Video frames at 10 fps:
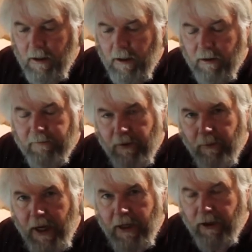and if they're
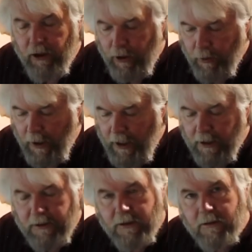made in the
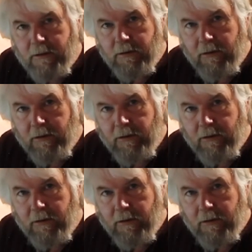US,